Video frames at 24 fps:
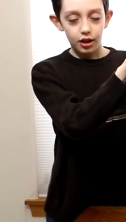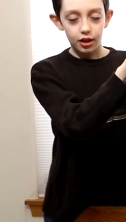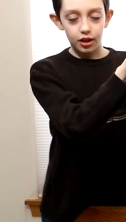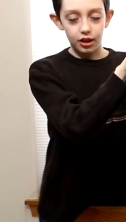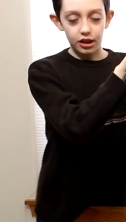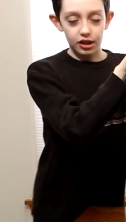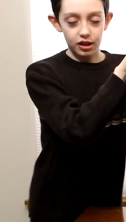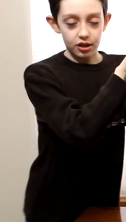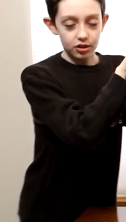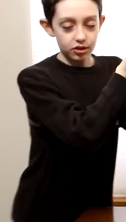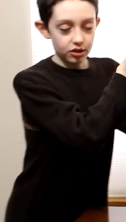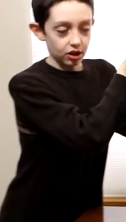
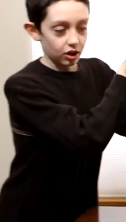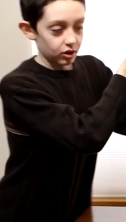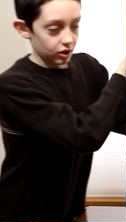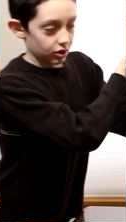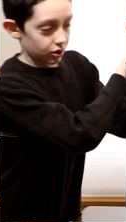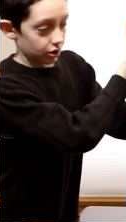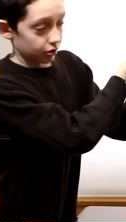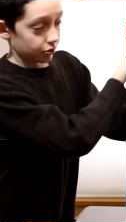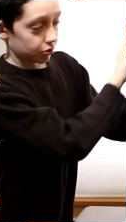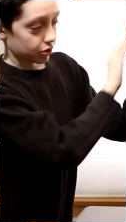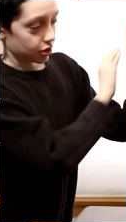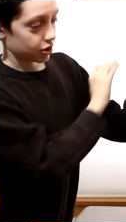and
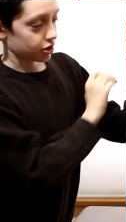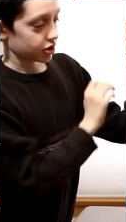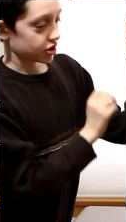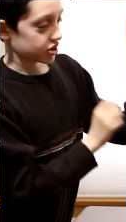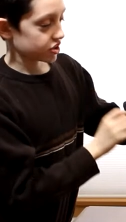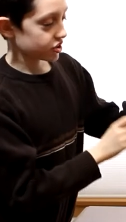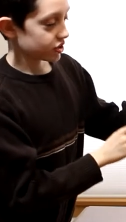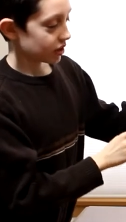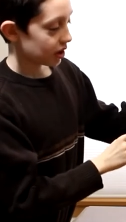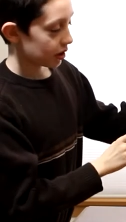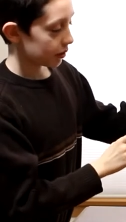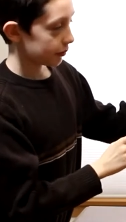we're going to
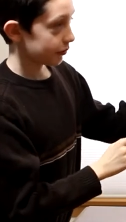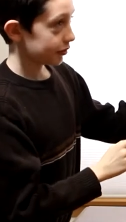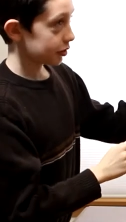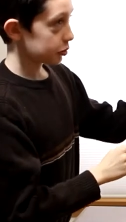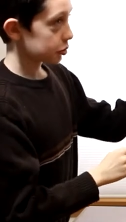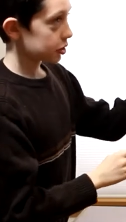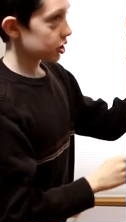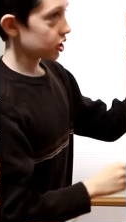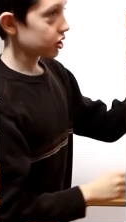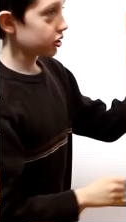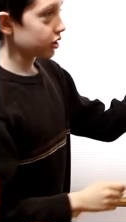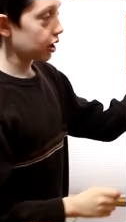start
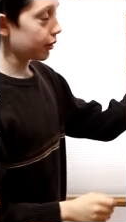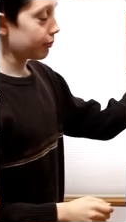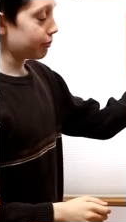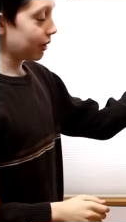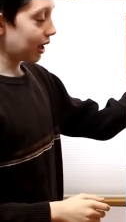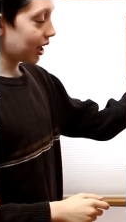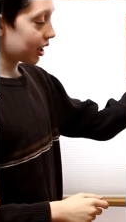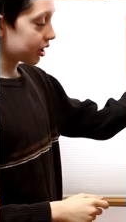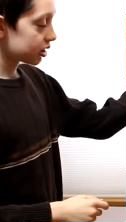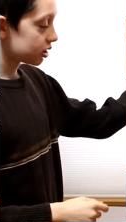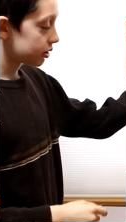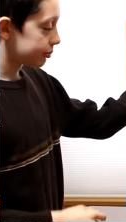viewing in the
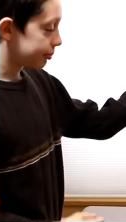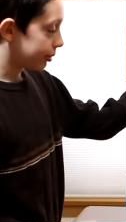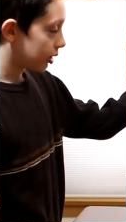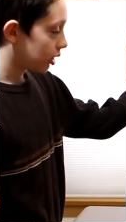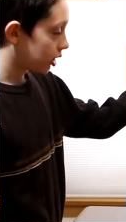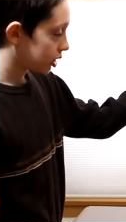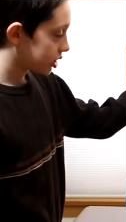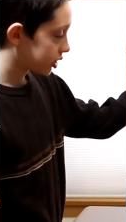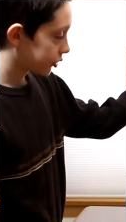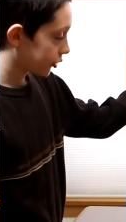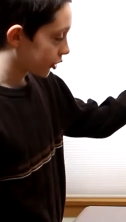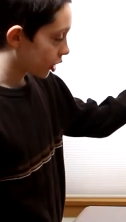back of the
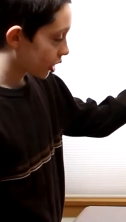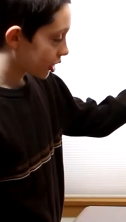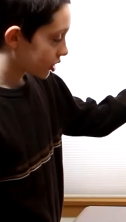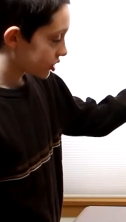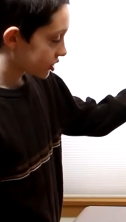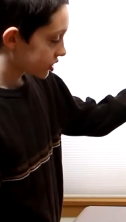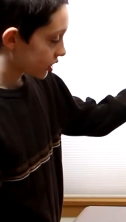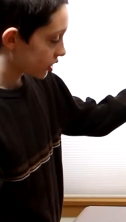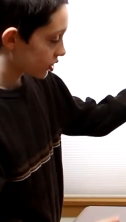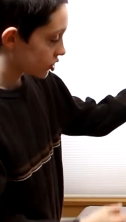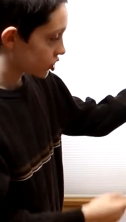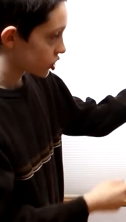box
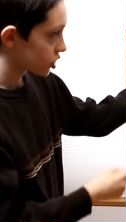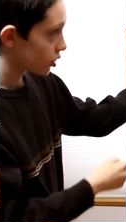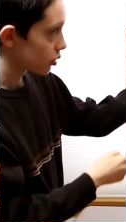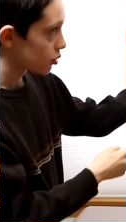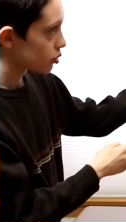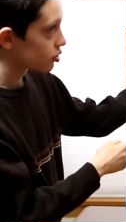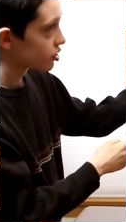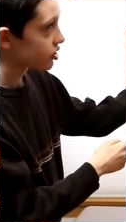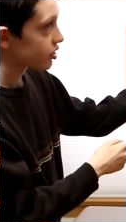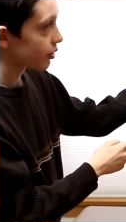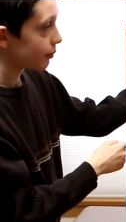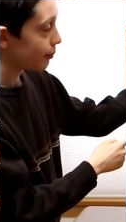first. It
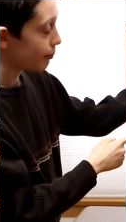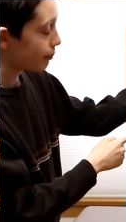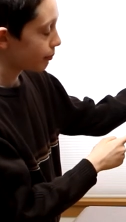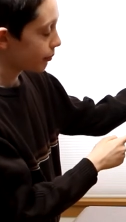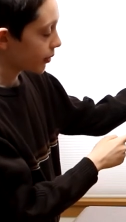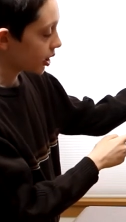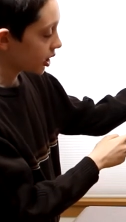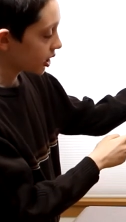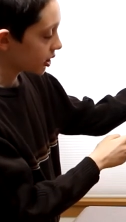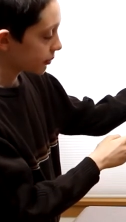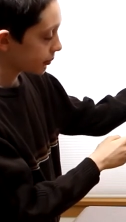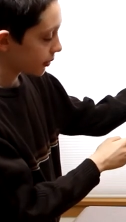shows
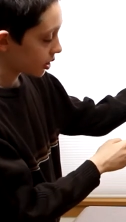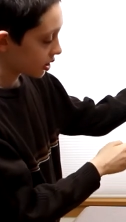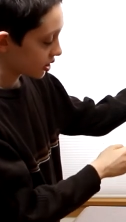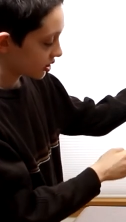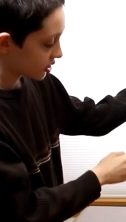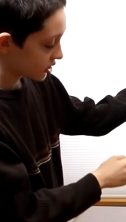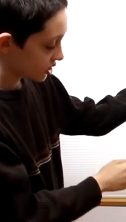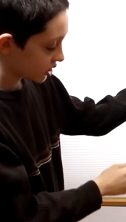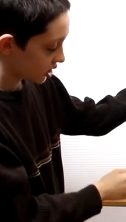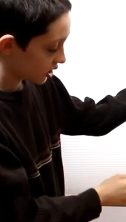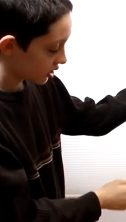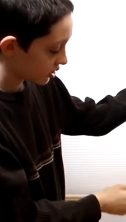many
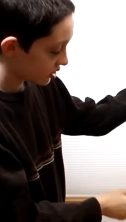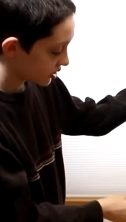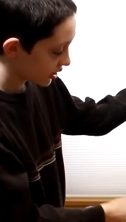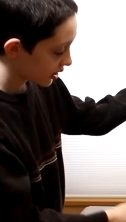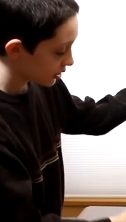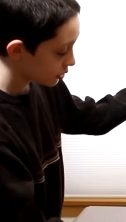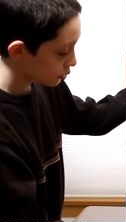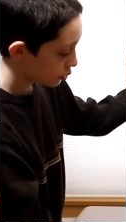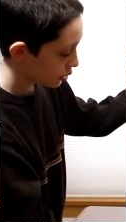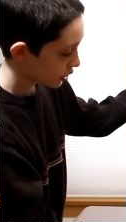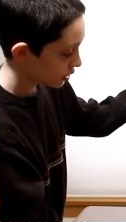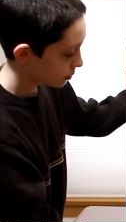scenes
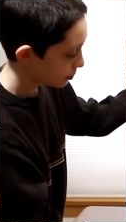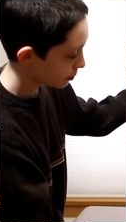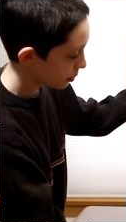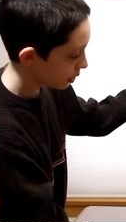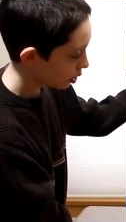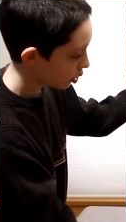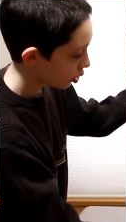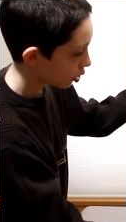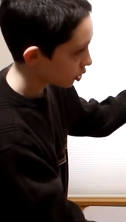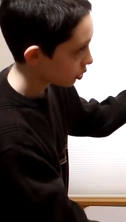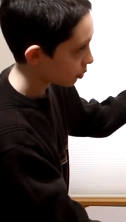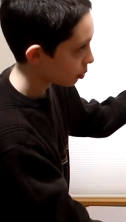that you can
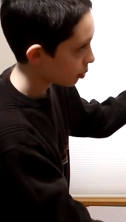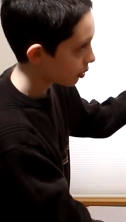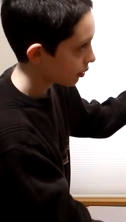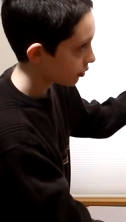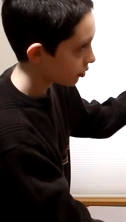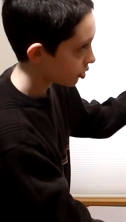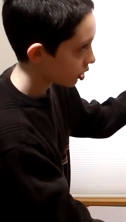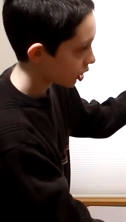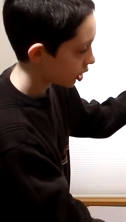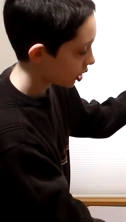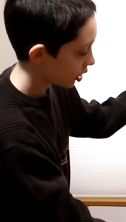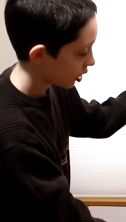build with
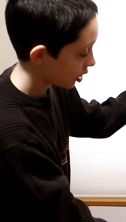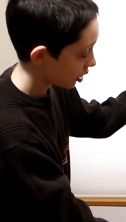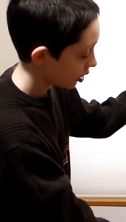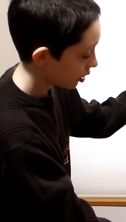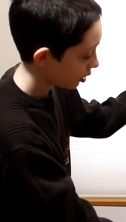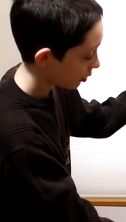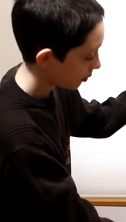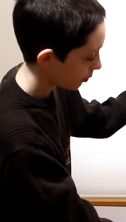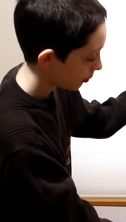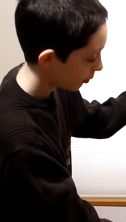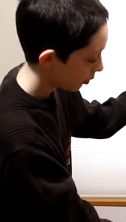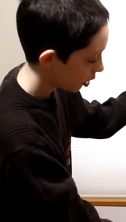the
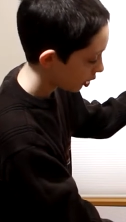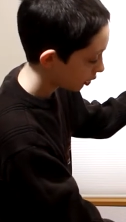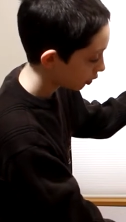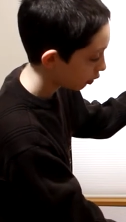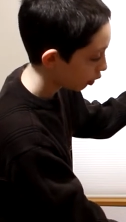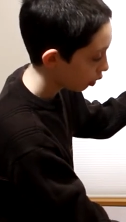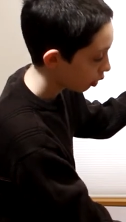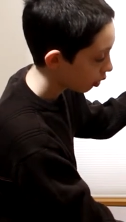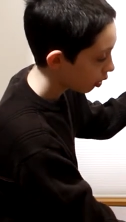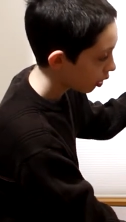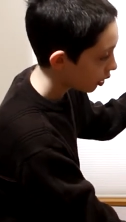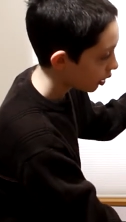
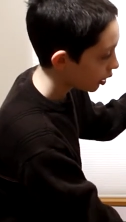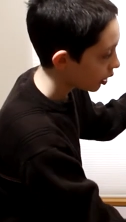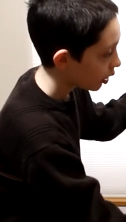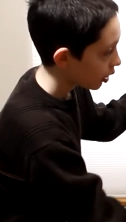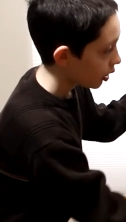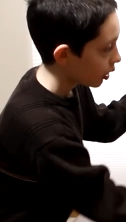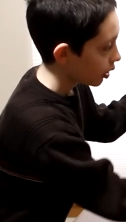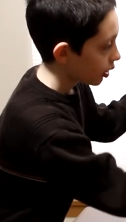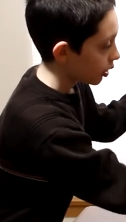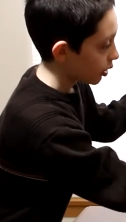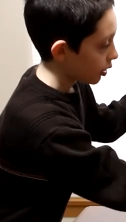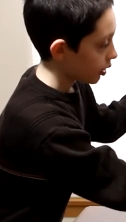model,
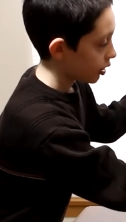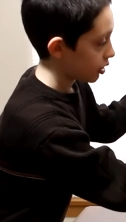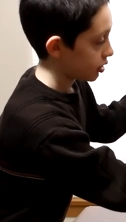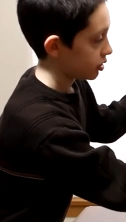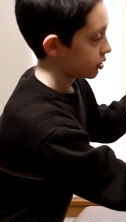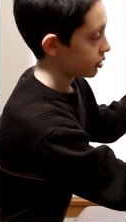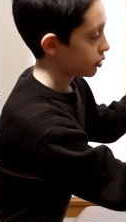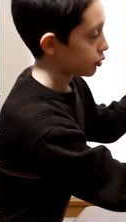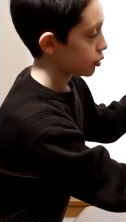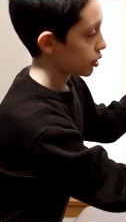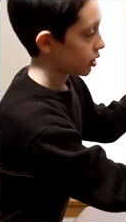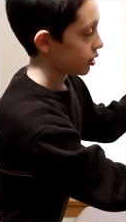
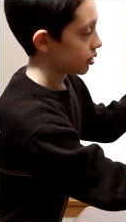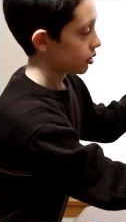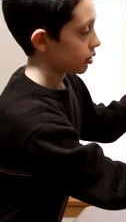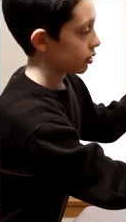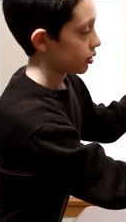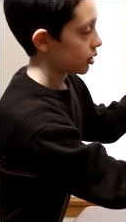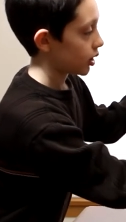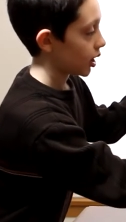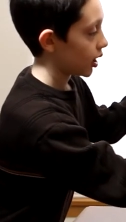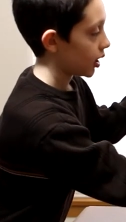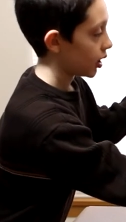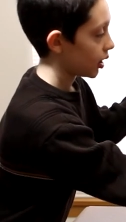and you
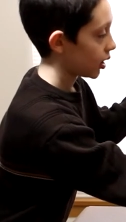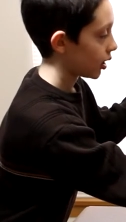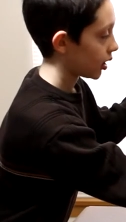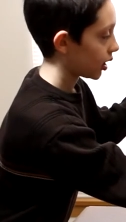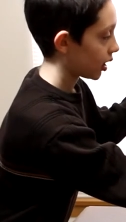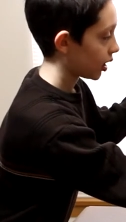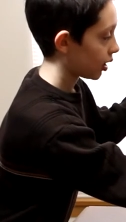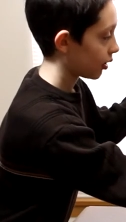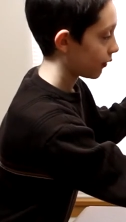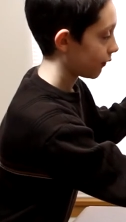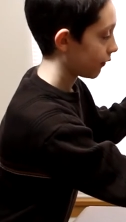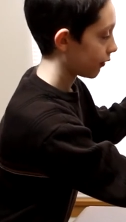can
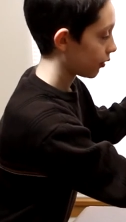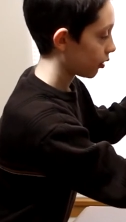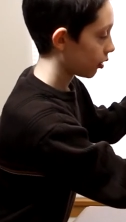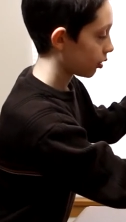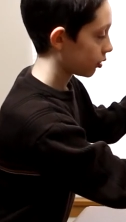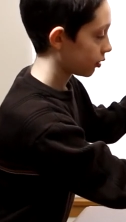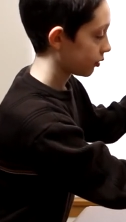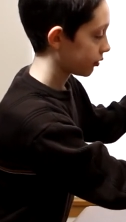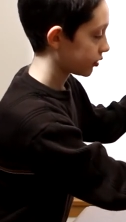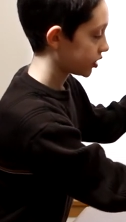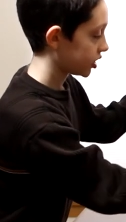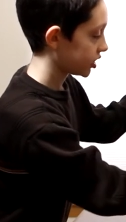have
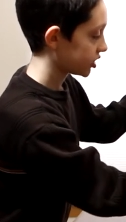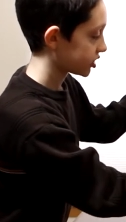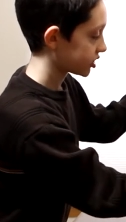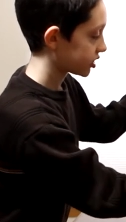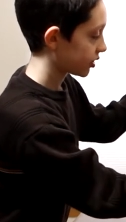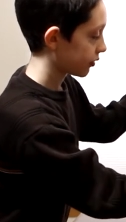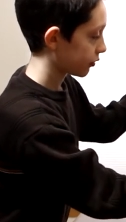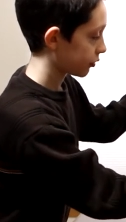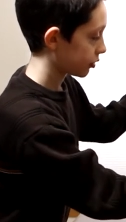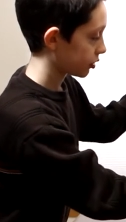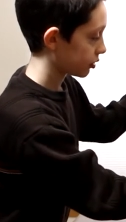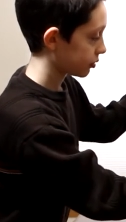all of these
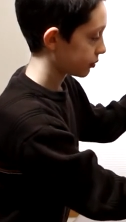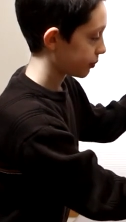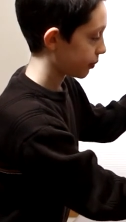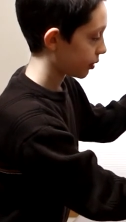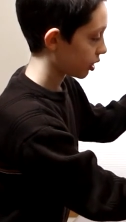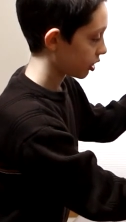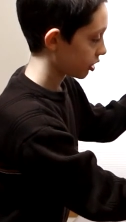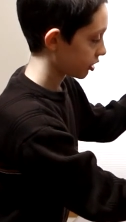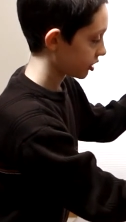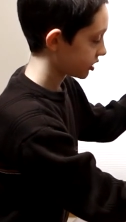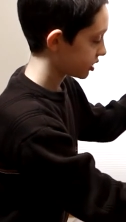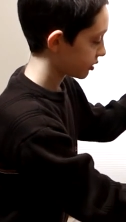different
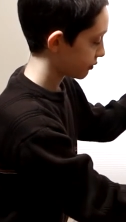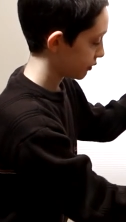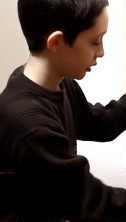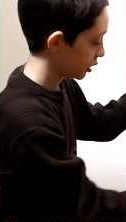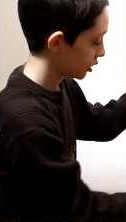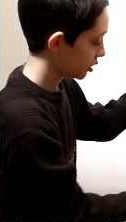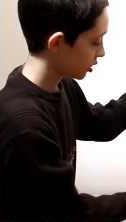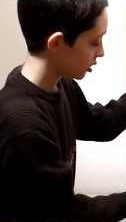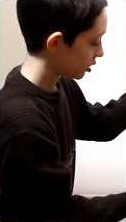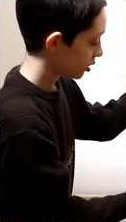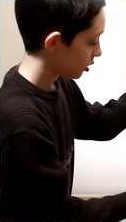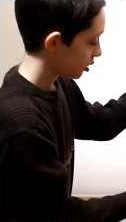parts of
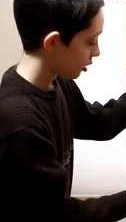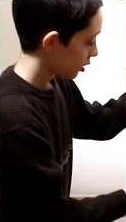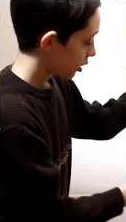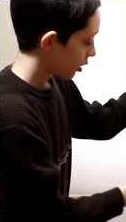it,